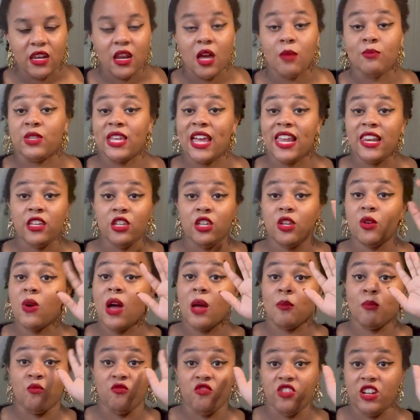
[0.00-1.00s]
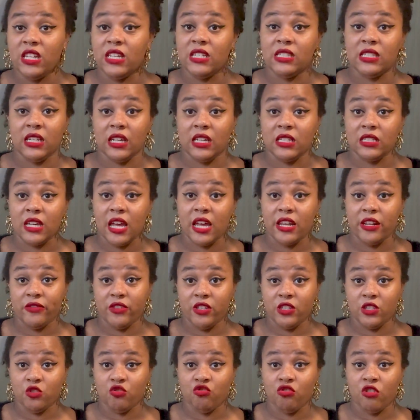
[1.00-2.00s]
I'm telling you, I'm really sick and tired of
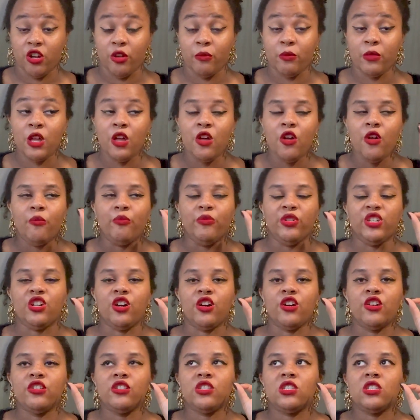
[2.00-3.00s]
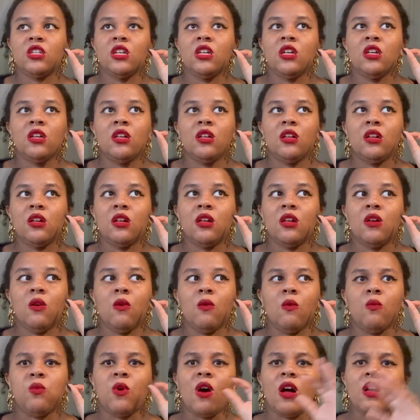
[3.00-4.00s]
this trope because
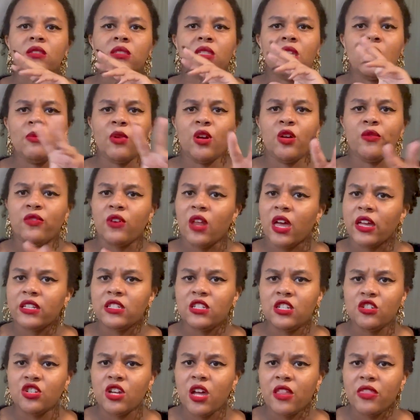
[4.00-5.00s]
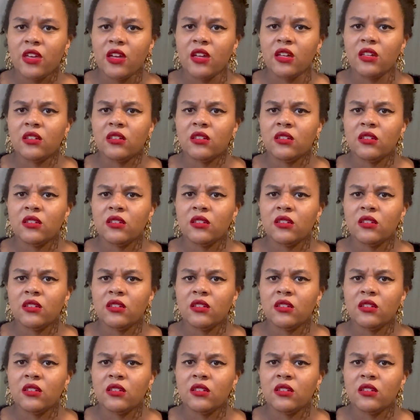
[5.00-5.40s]
whilst they both liked each other,